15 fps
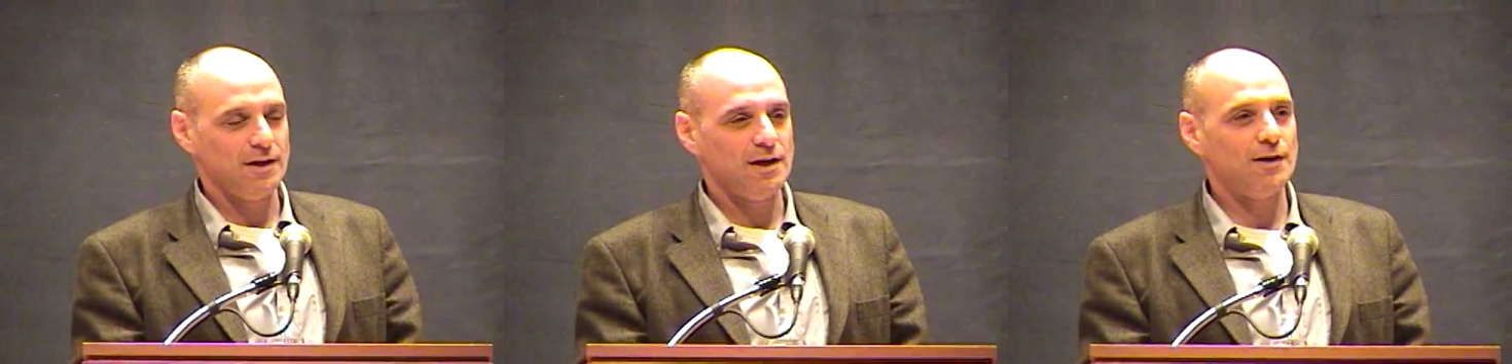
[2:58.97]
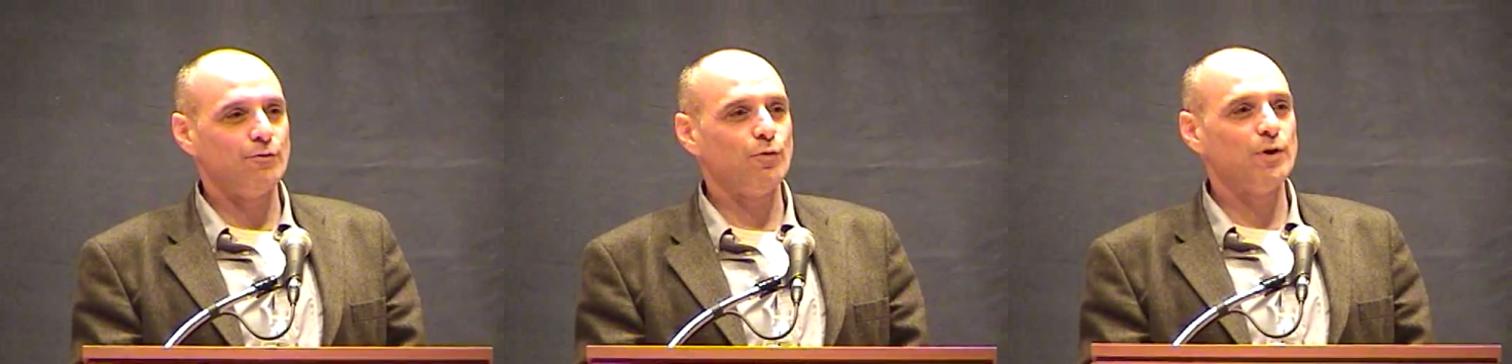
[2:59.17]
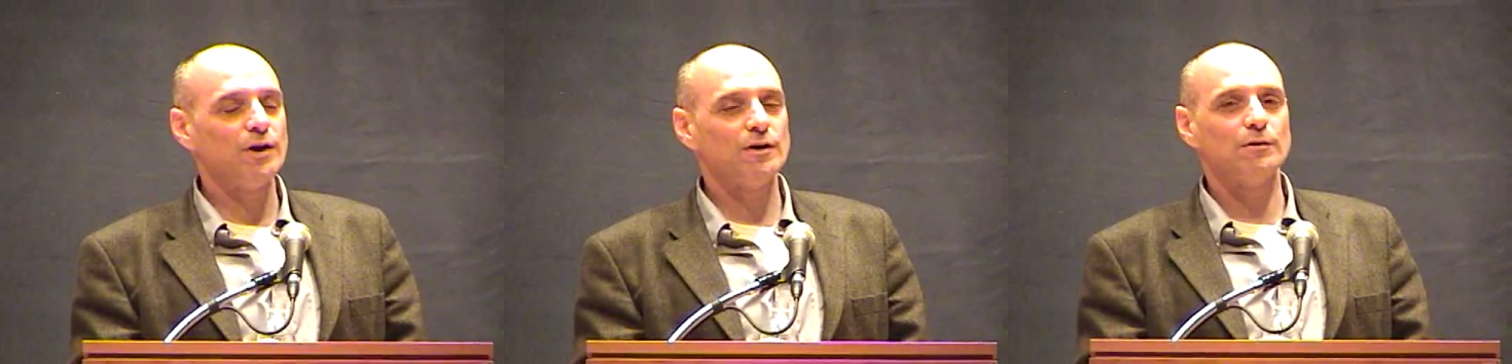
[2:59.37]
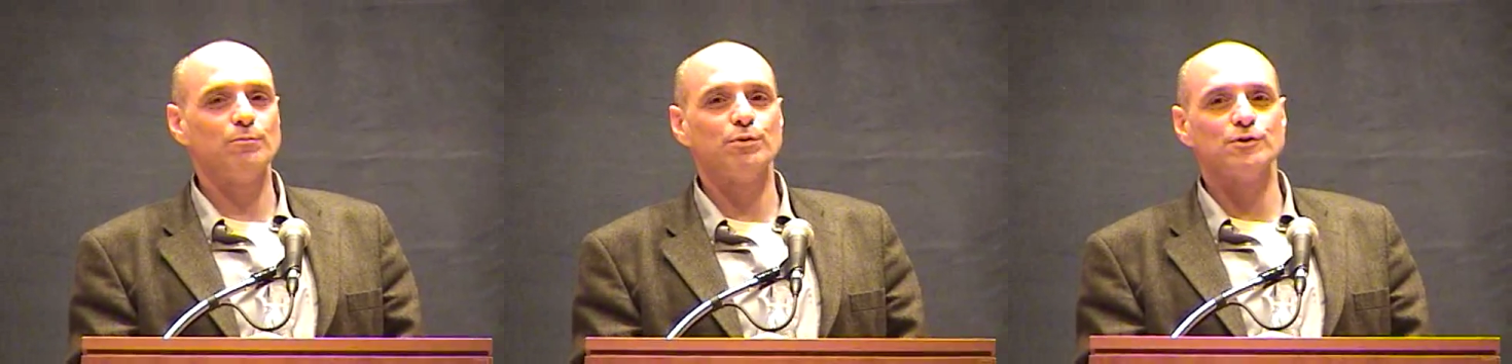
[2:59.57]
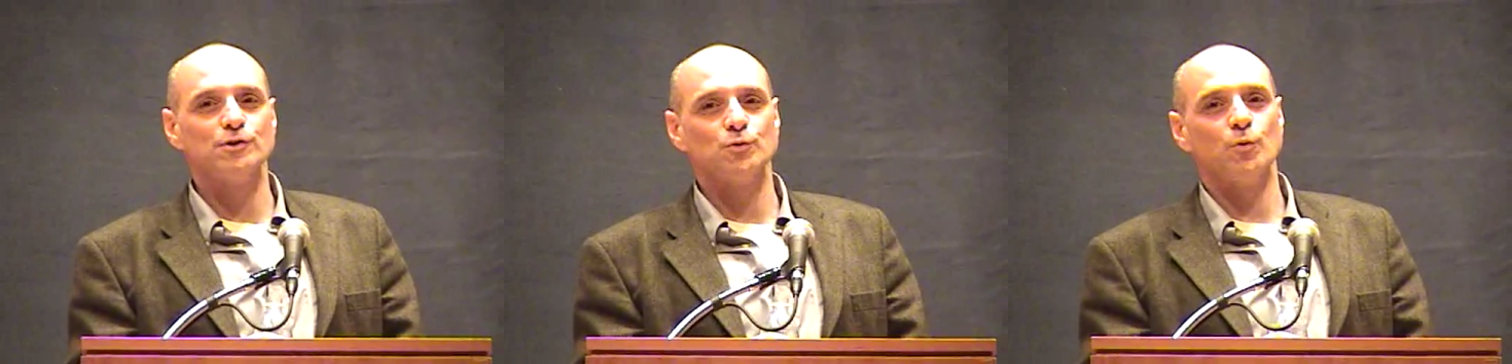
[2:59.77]
if we could
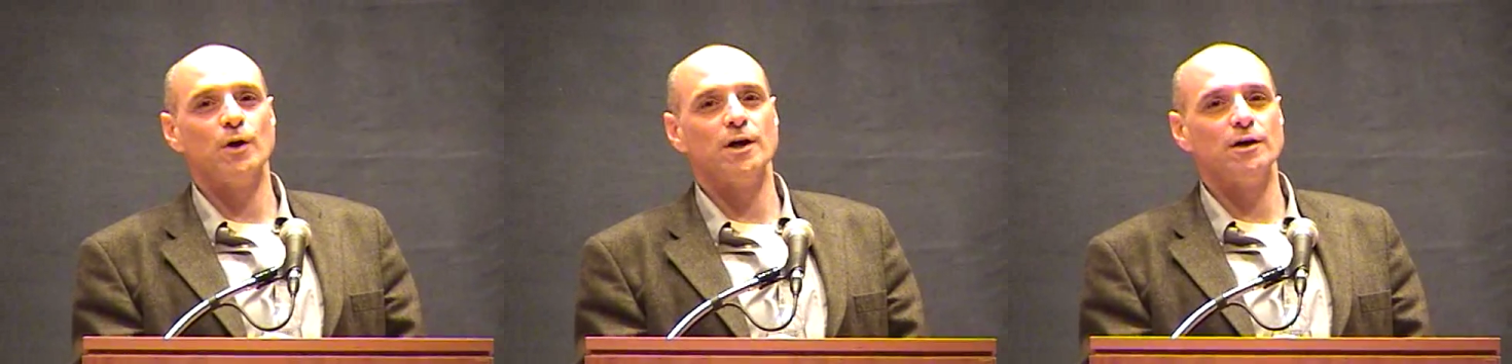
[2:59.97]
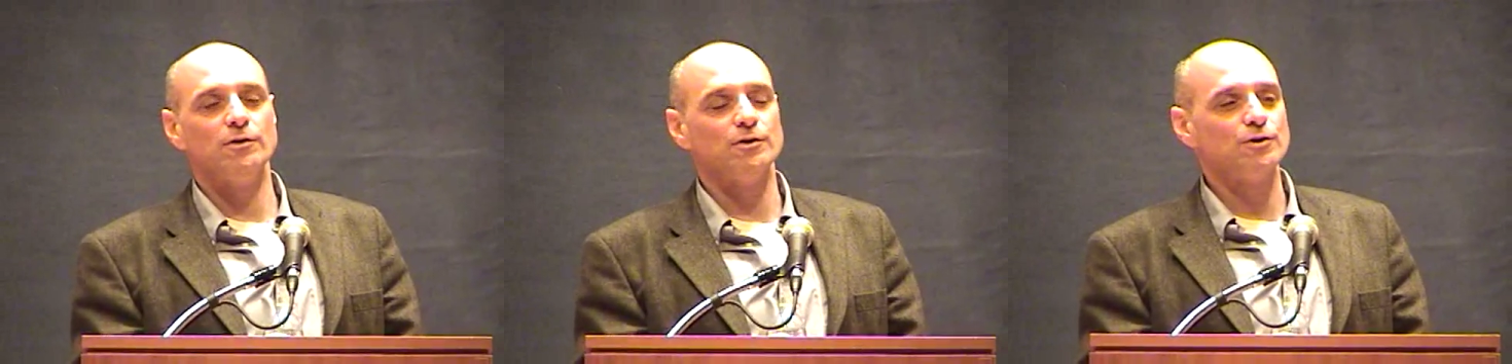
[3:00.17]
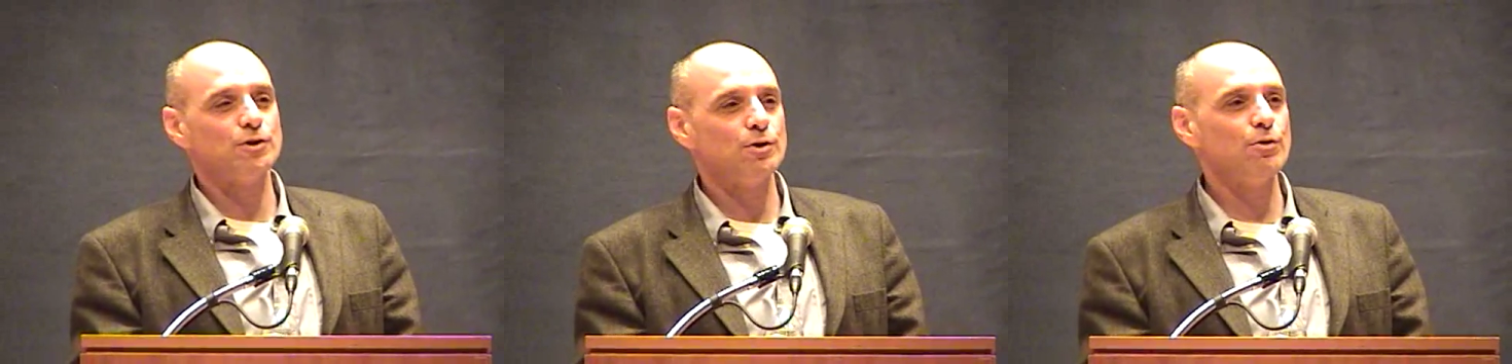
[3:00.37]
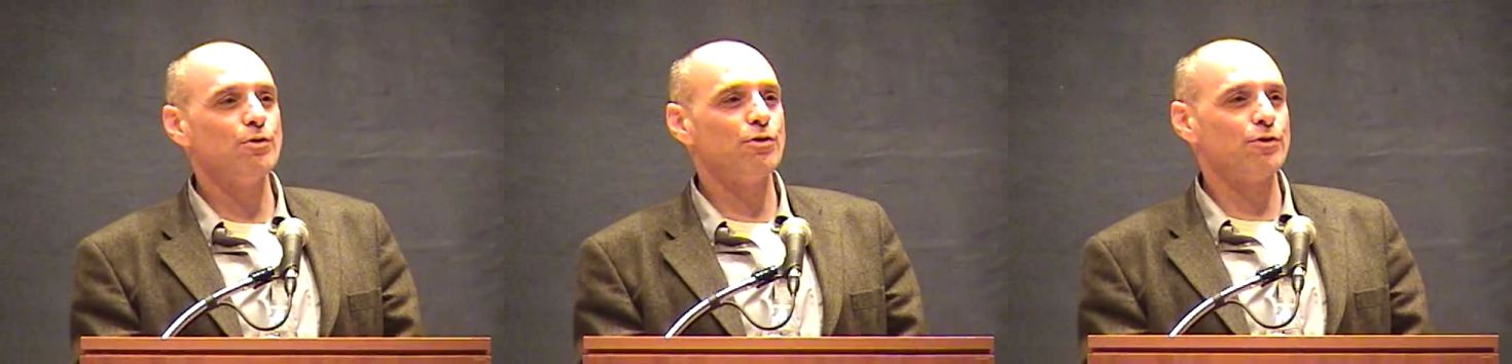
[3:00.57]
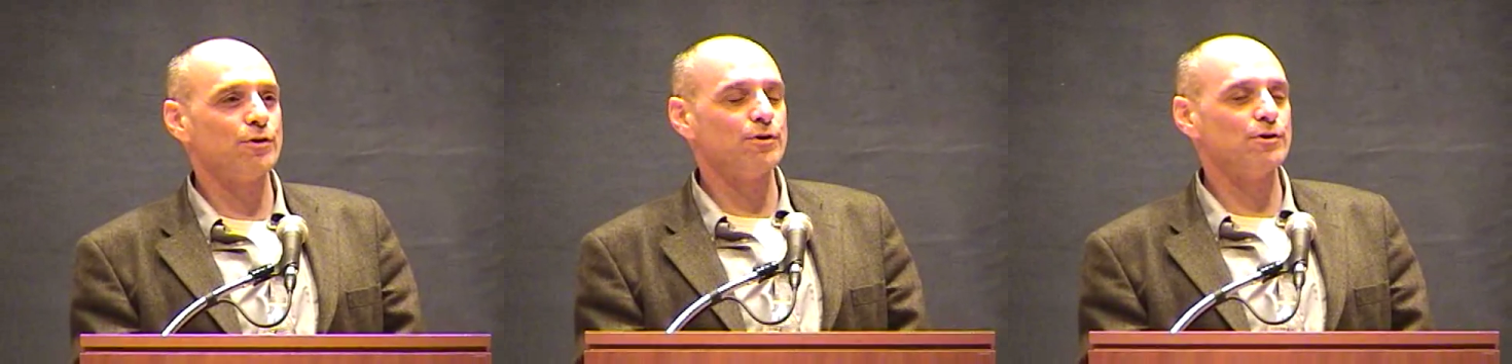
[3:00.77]
persuade the
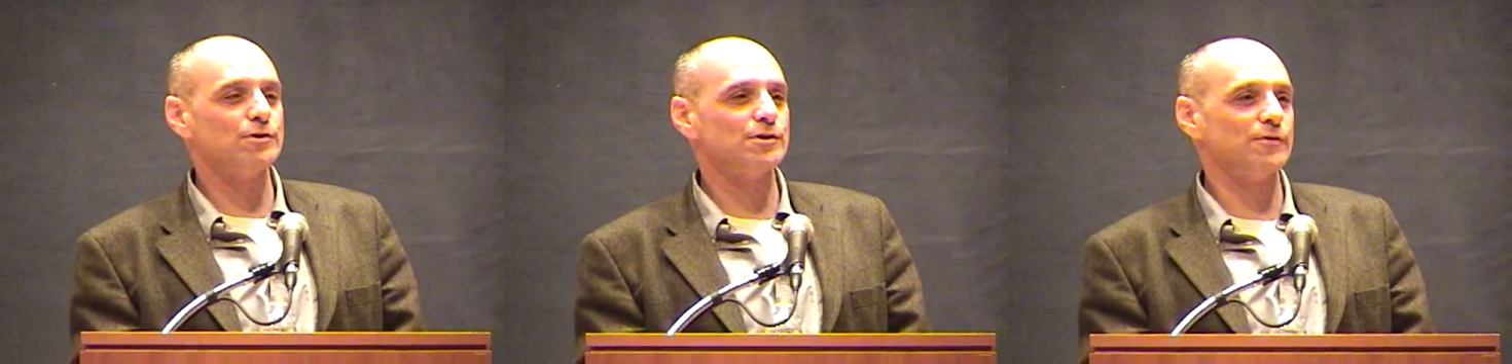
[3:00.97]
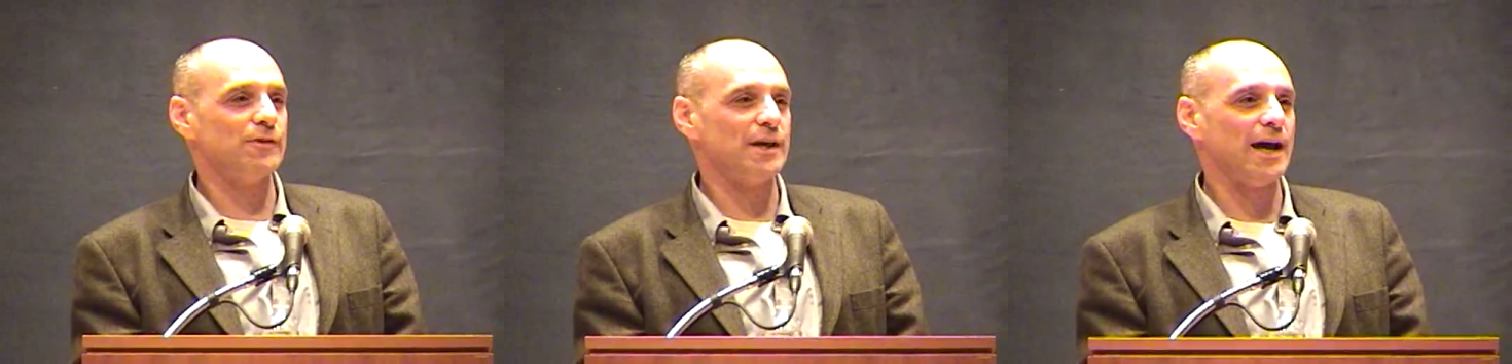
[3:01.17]
2/3 of